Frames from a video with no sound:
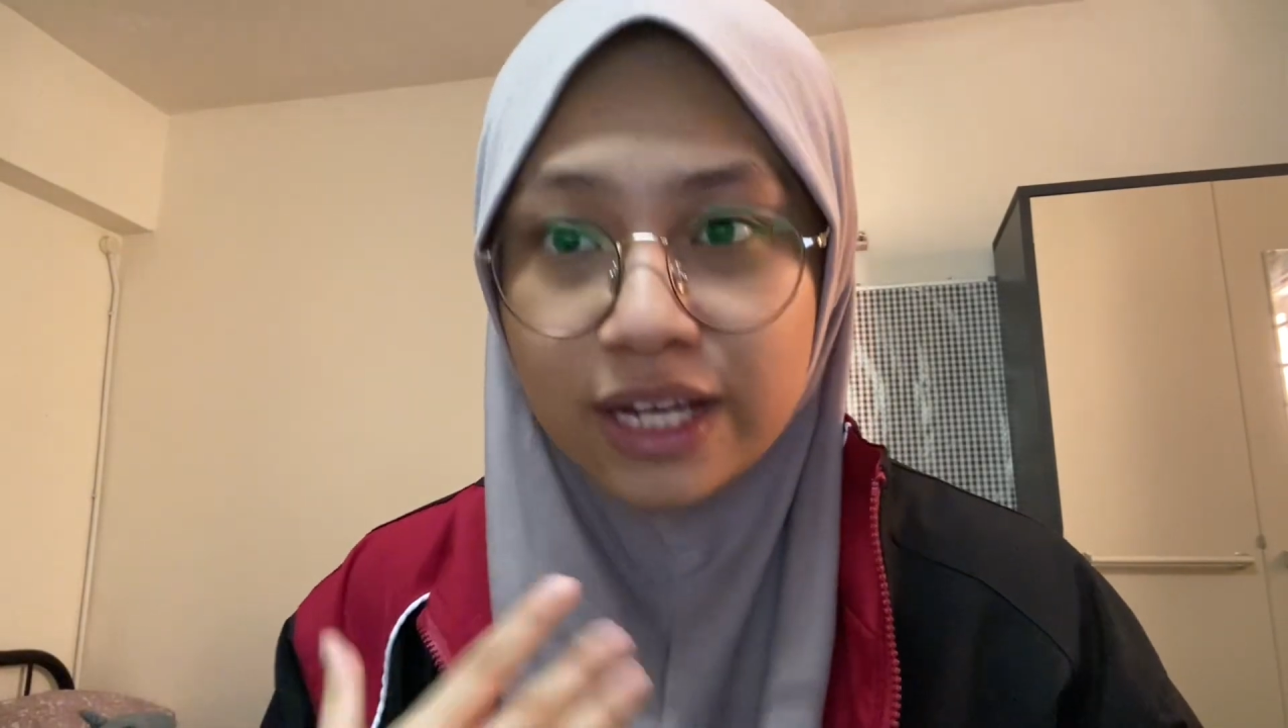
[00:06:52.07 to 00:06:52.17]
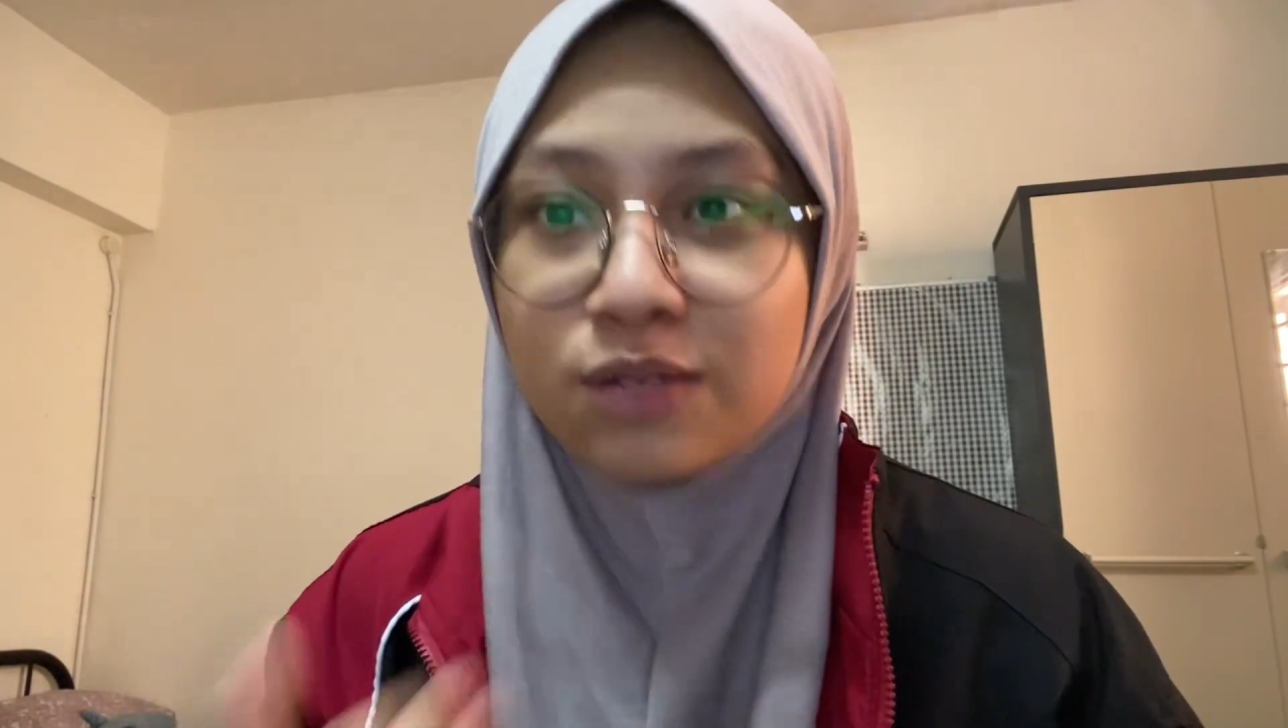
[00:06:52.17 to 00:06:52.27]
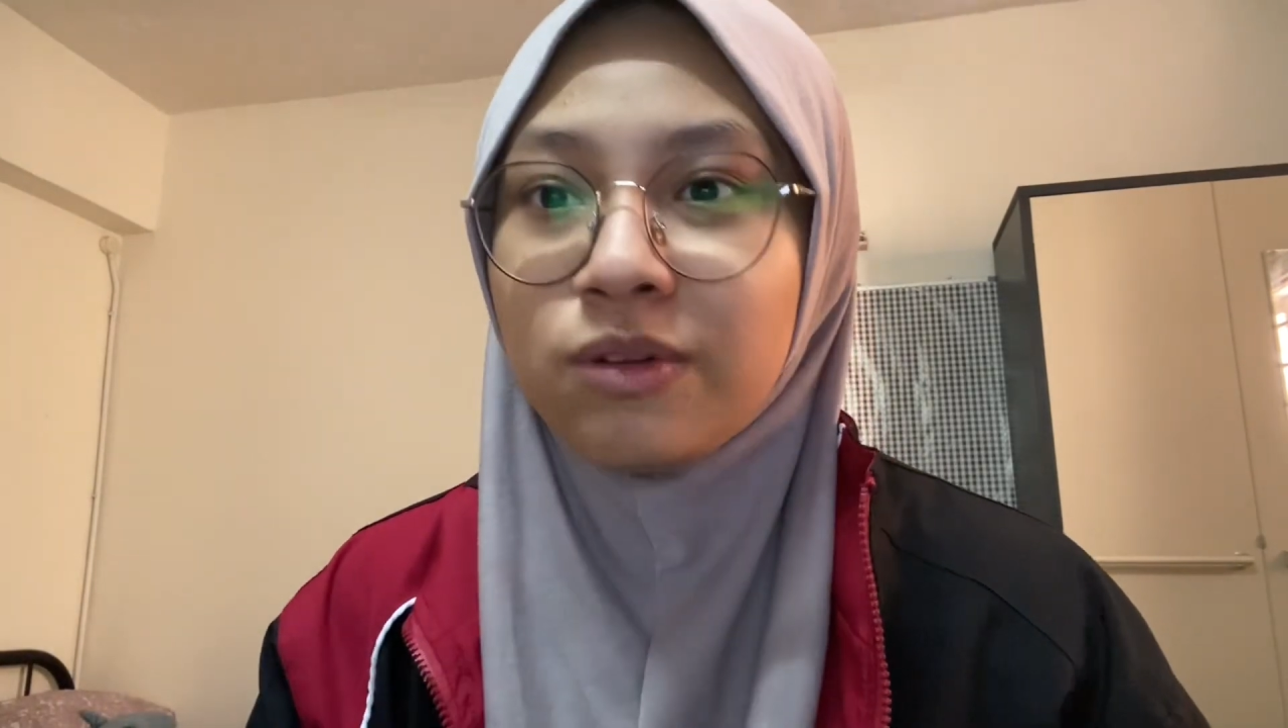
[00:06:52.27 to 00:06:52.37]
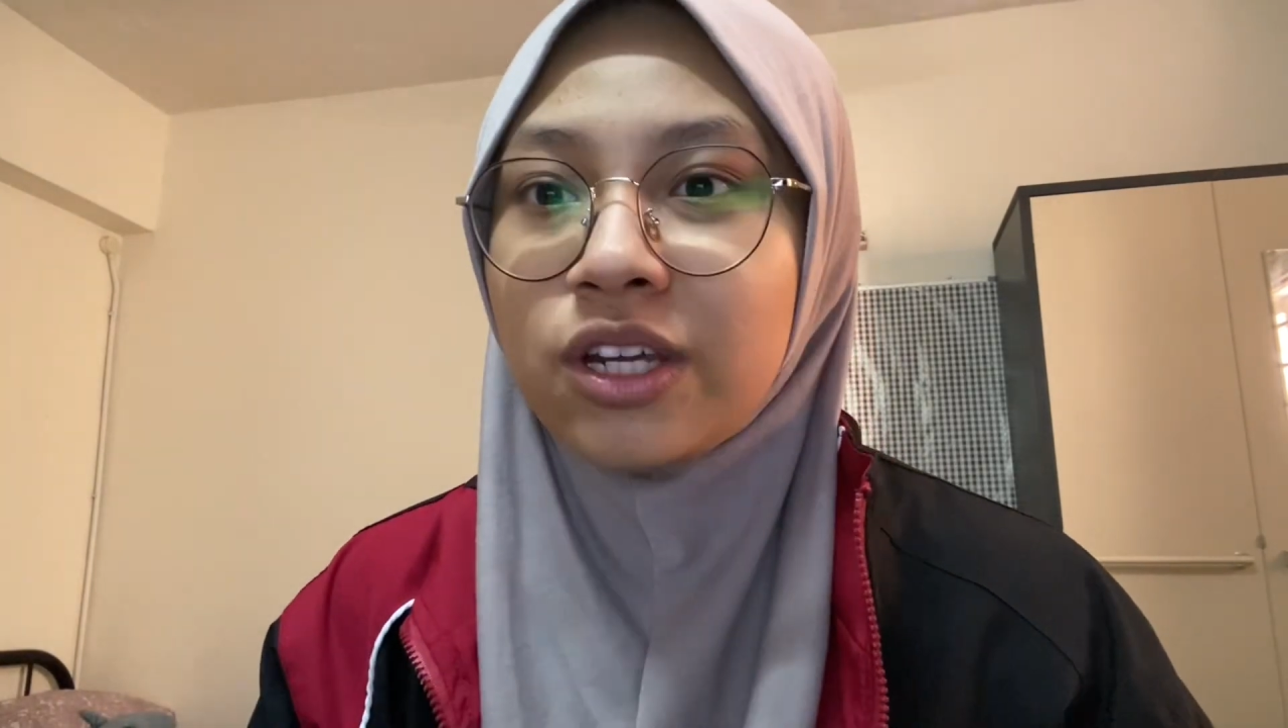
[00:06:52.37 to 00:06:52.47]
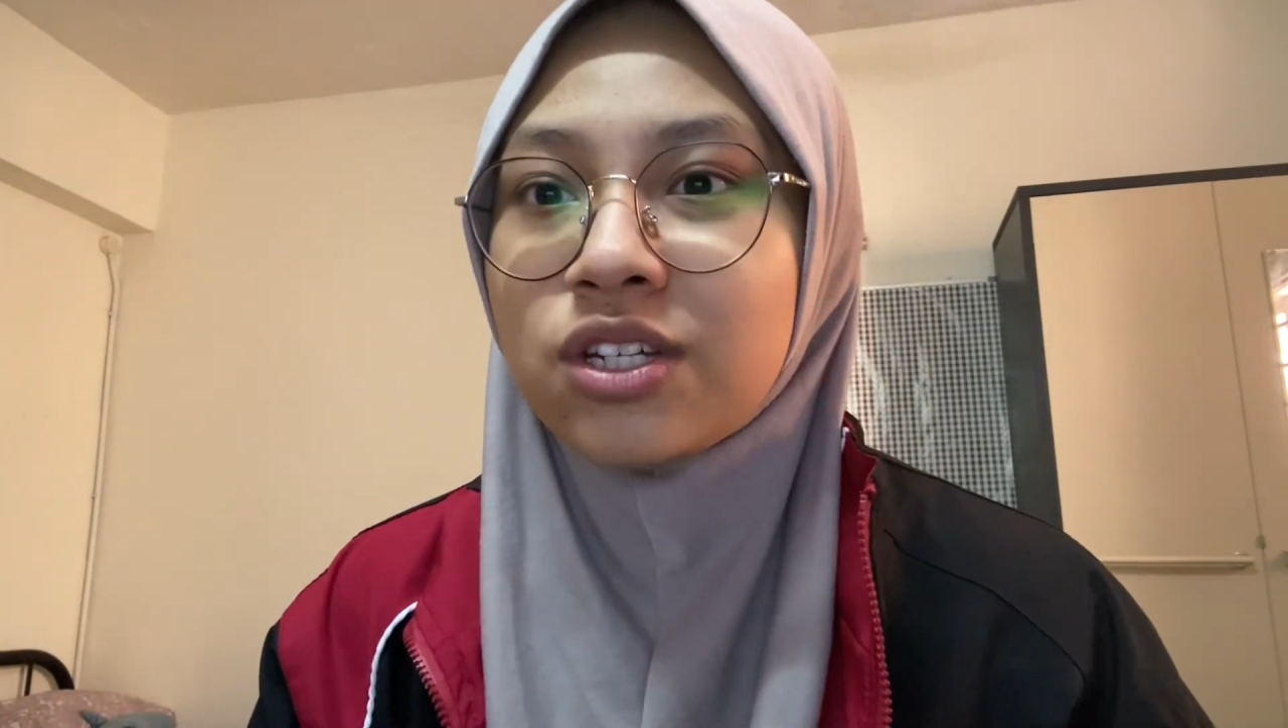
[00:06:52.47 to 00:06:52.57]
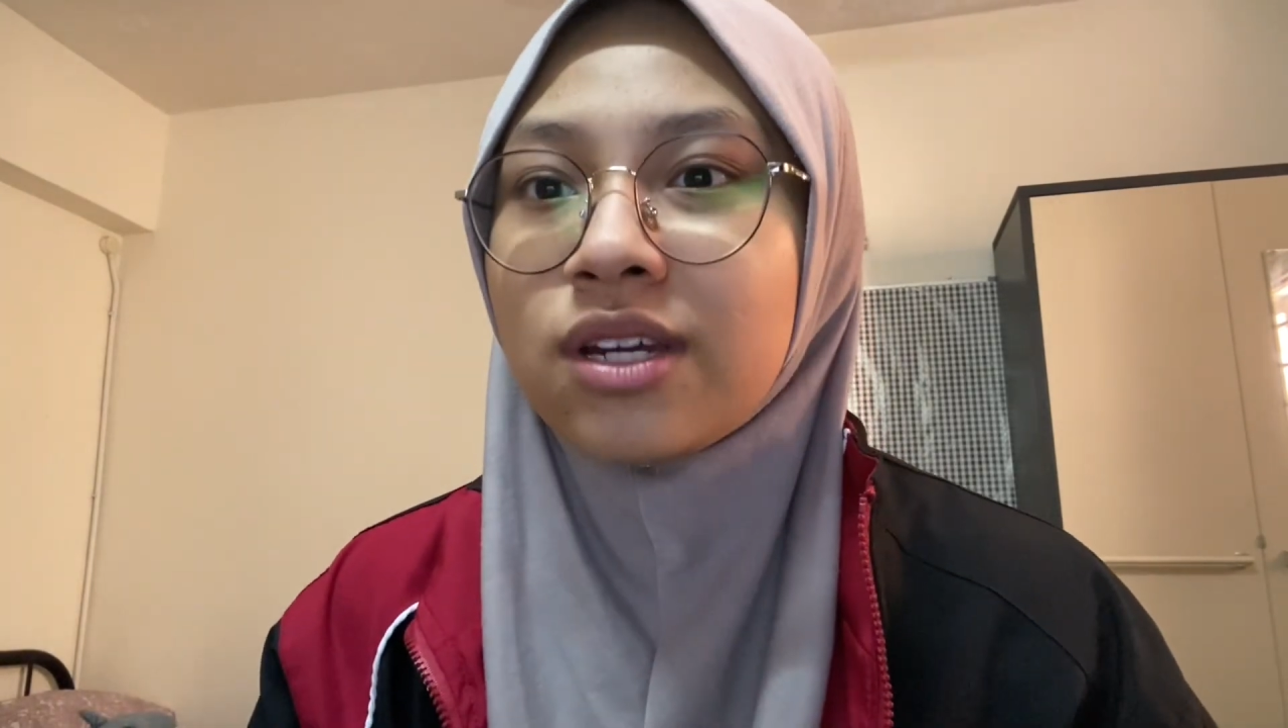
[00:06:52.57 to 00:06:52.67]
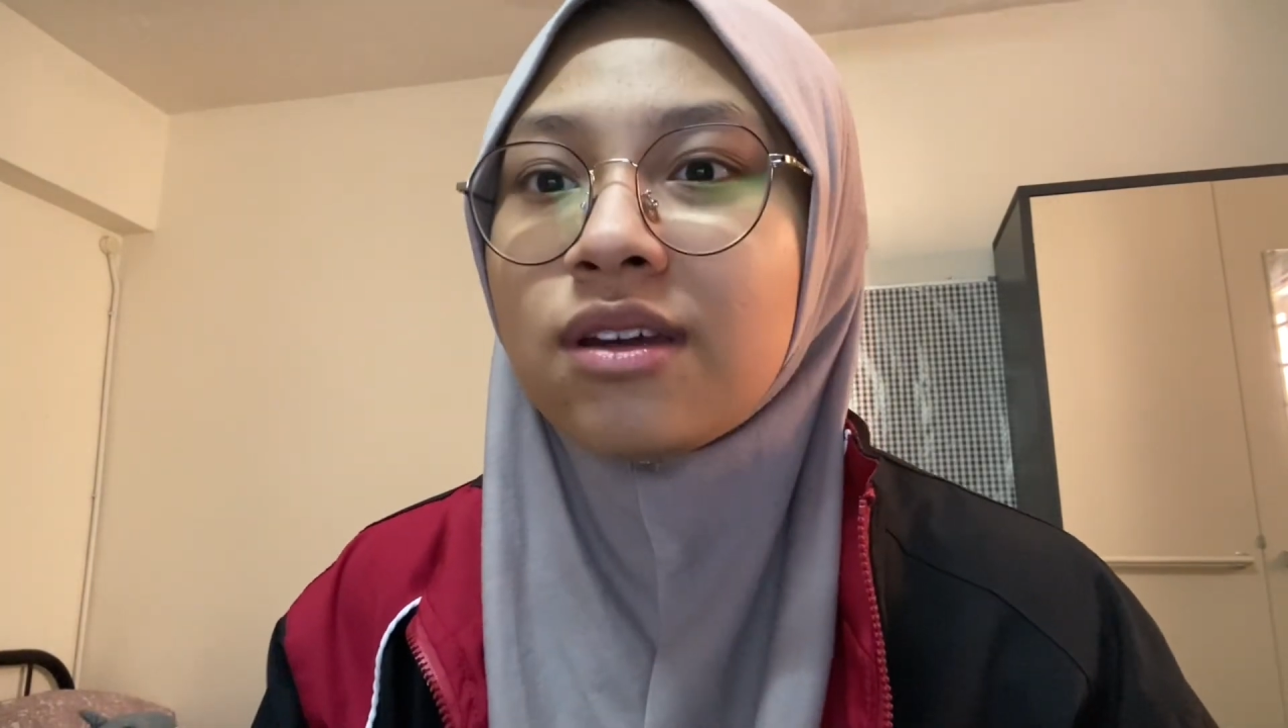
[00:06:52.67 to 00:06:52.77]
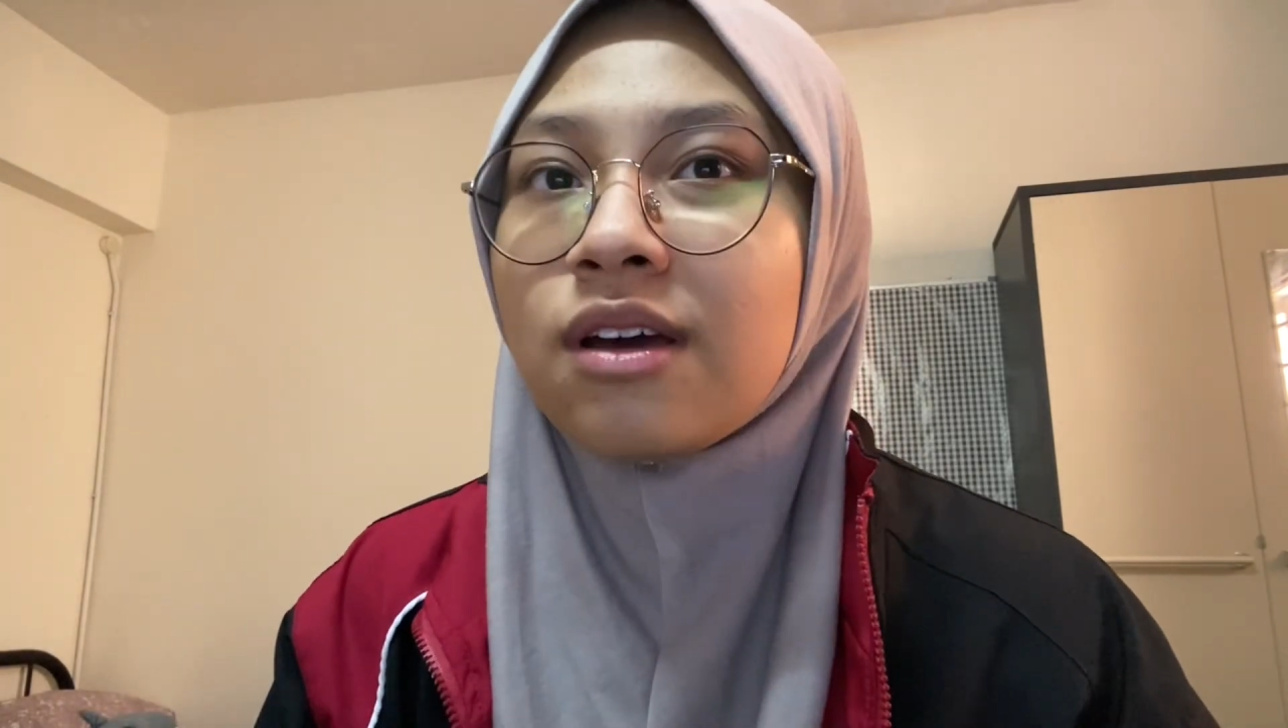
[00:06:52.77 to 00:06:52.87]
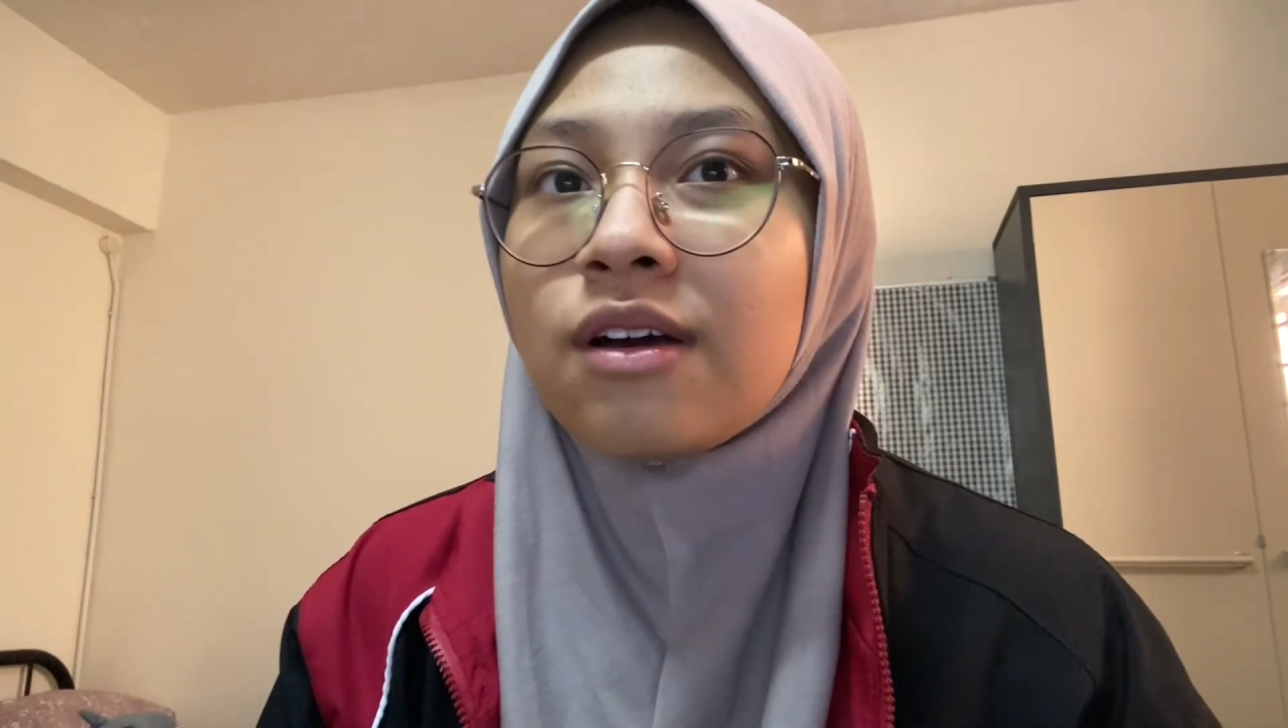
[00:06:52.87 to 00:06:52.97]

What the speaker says: explanation